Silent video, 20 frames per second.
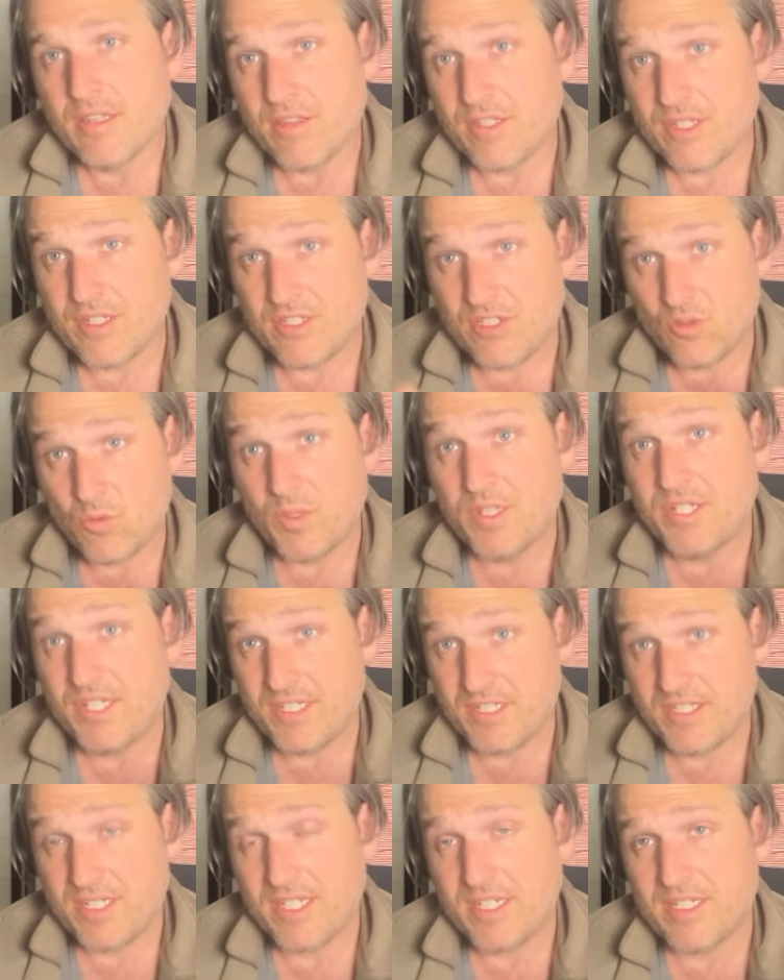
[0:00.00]
these
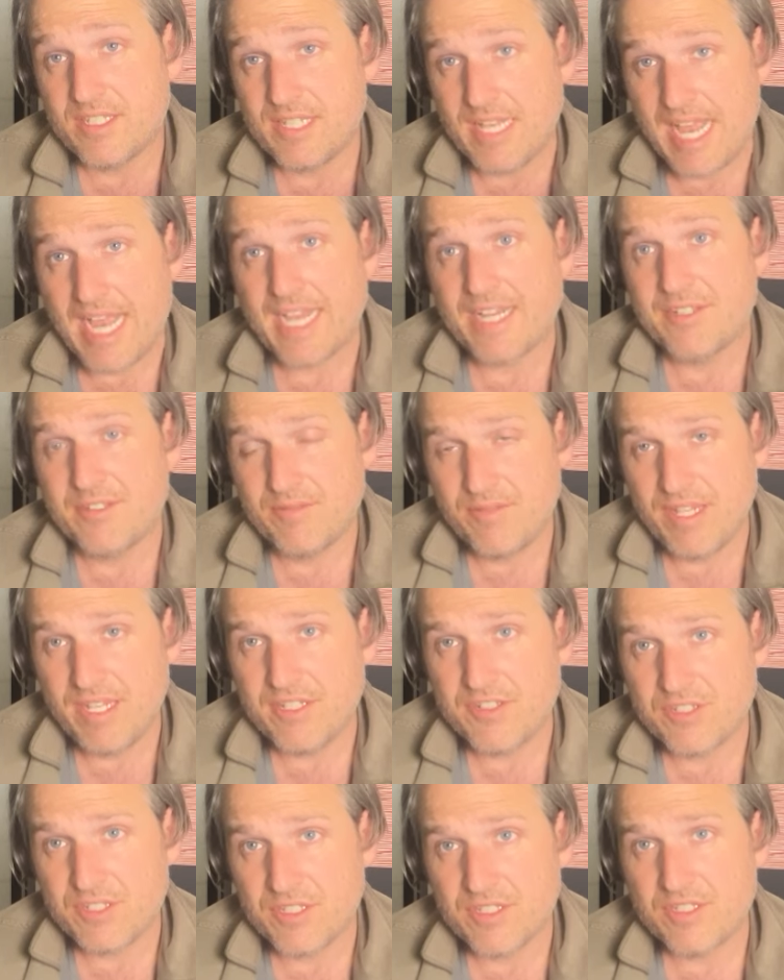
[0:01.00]
26
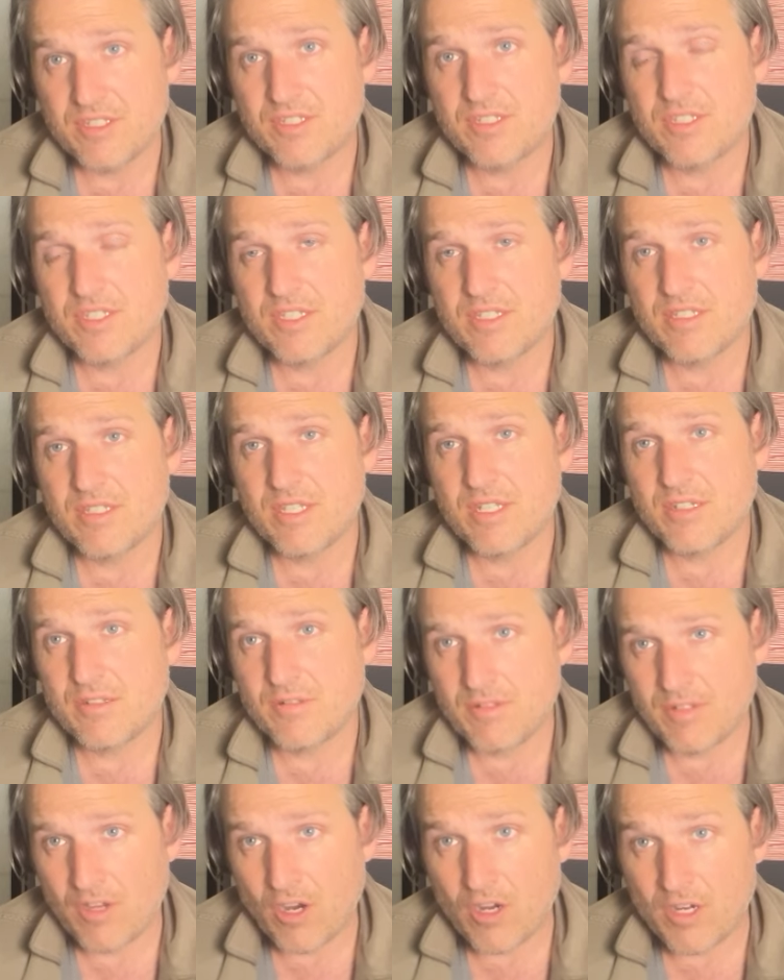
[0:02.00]
activations
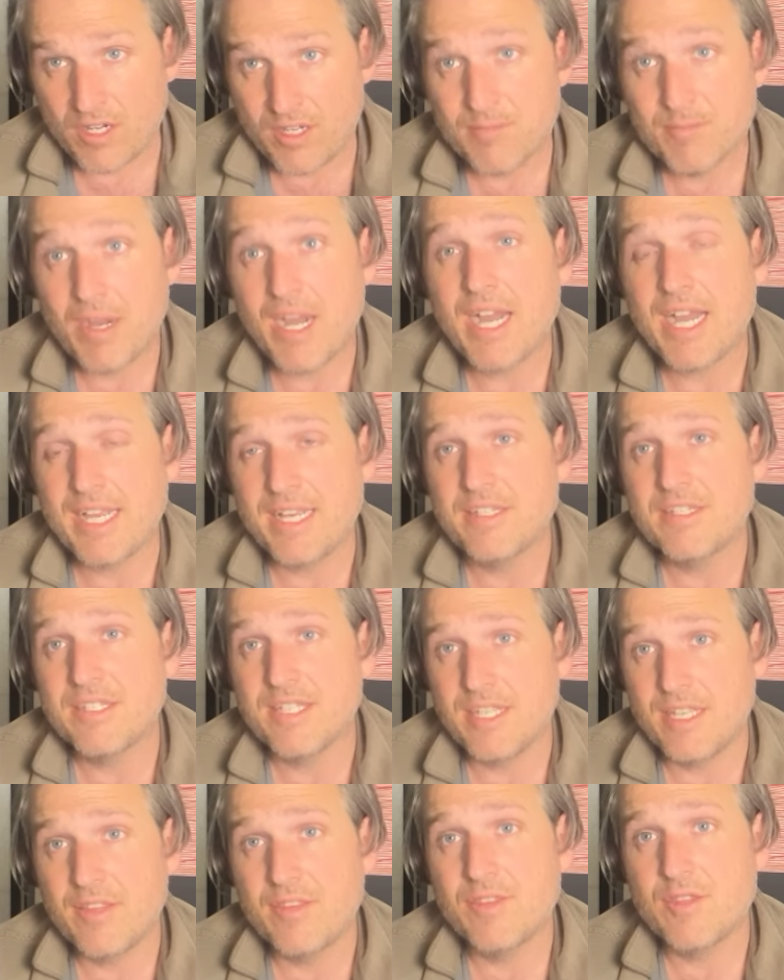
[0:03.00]
are combined
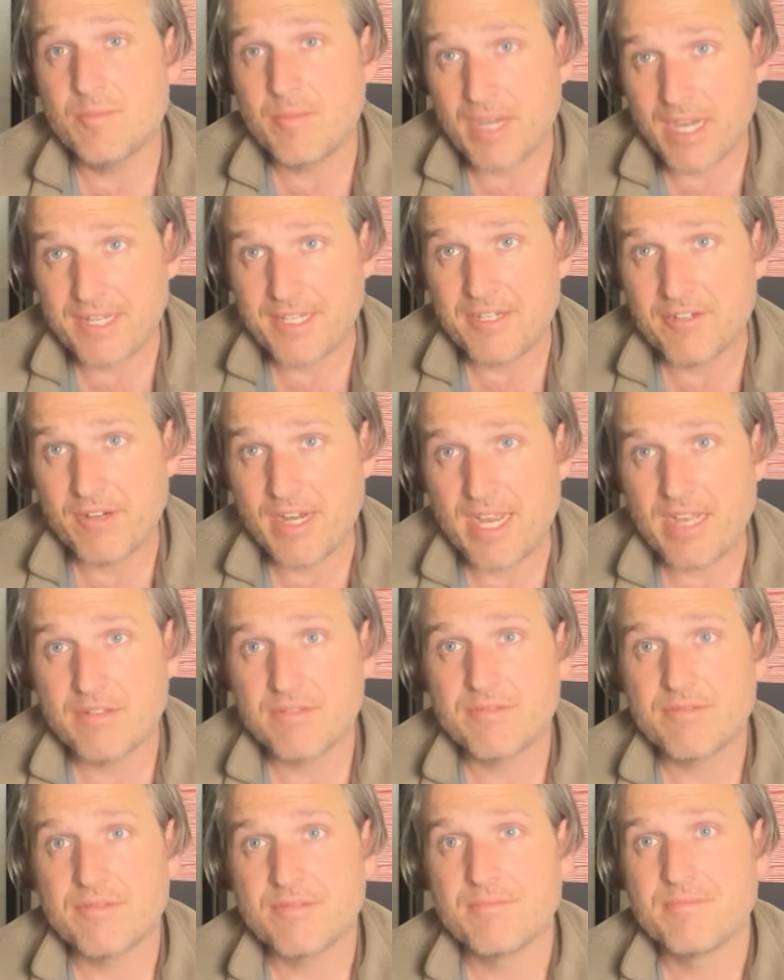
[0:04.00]
in the body
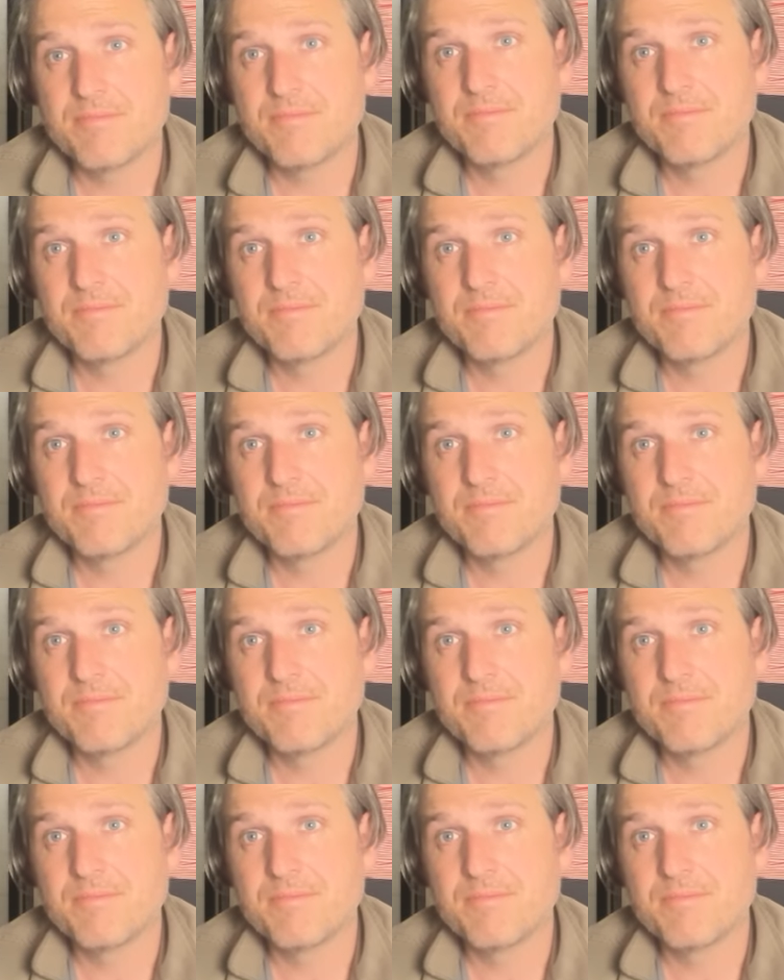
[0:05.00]
graph.